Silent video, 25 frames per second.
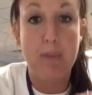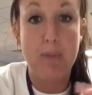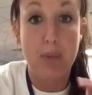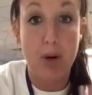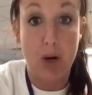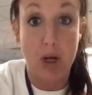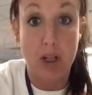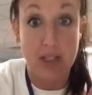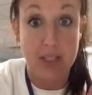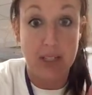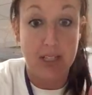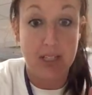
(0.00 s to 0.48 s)

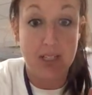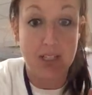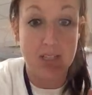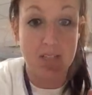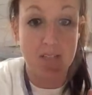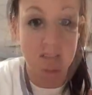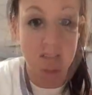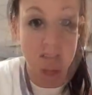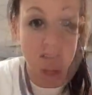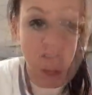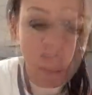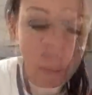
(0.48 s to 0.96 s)
Pause
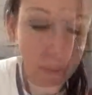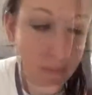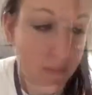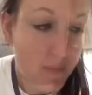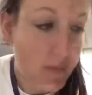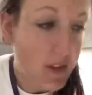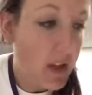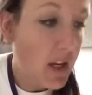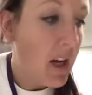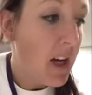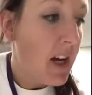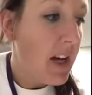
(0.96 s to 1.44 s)
this. Okay.
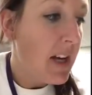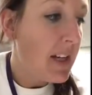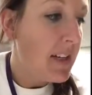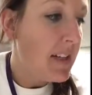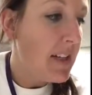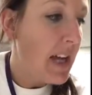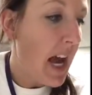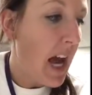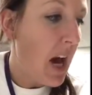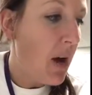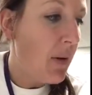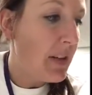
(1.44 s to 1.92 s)

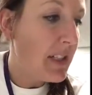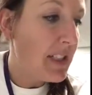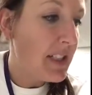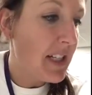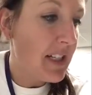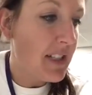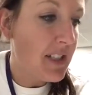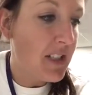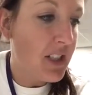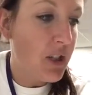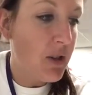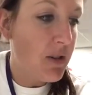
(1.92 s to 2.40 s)
Now it
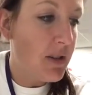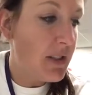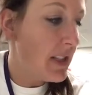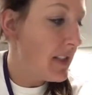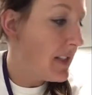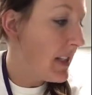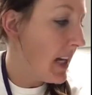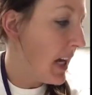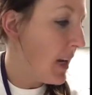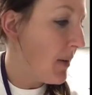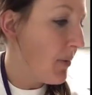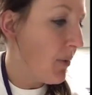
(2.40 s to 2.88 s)
says use a
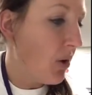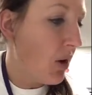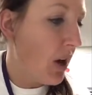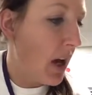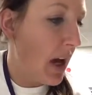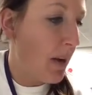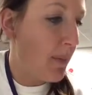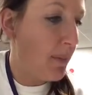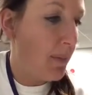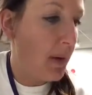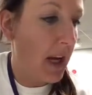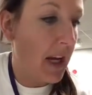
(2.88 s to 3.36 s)
table
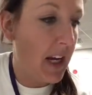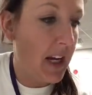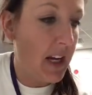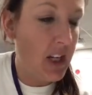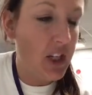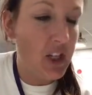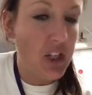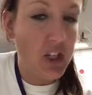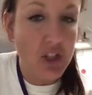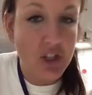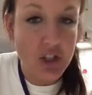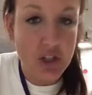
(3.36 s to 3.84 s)
on
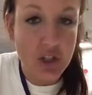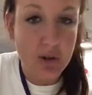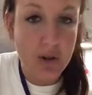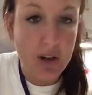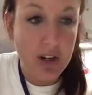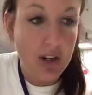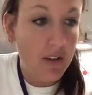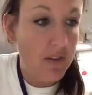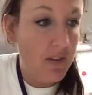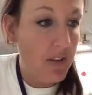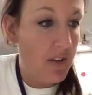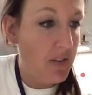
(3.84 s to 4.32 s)
page
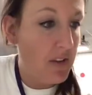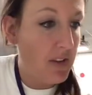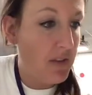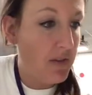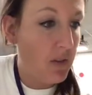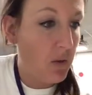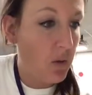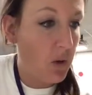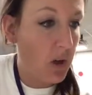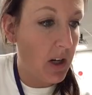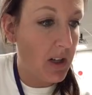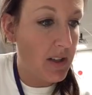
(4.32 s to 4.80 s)

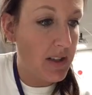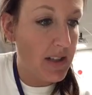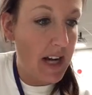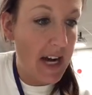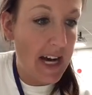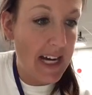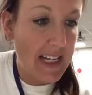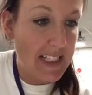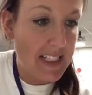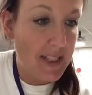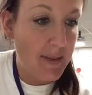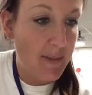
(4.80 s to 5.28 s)
254 to
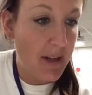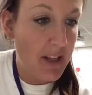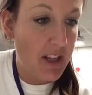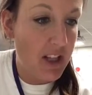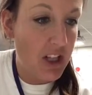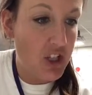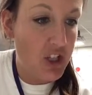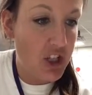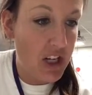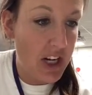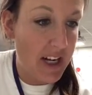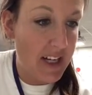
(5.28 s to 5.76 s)
estimate
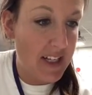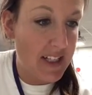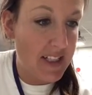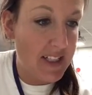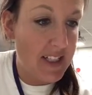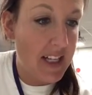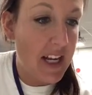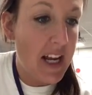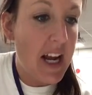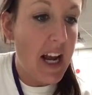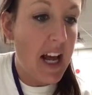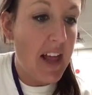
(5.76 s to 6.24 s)
the
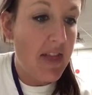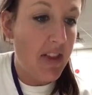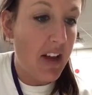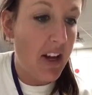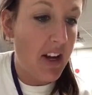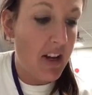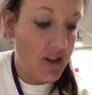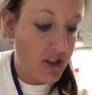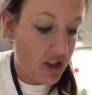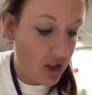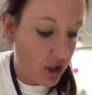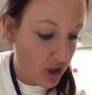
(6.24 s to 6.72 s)
chance
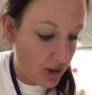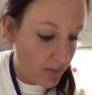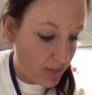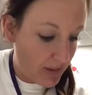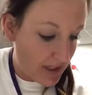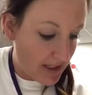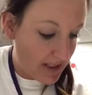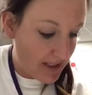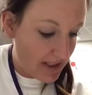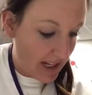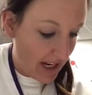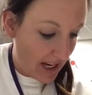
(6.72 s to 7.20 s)
that a
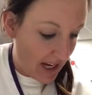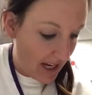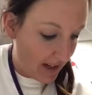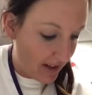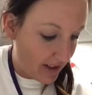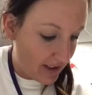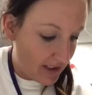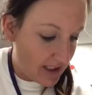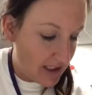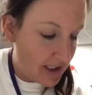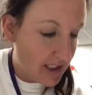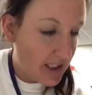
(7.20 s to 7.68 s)
tournament
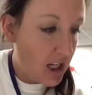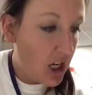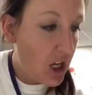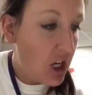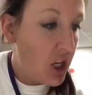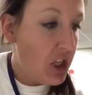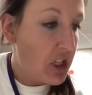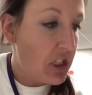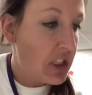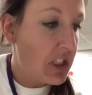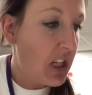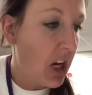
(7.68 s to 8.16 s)
takes.
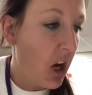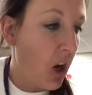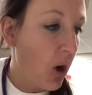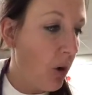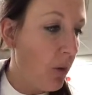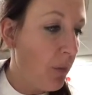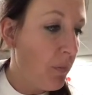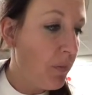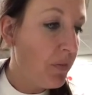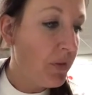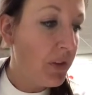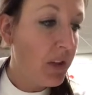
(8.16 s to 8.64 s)
So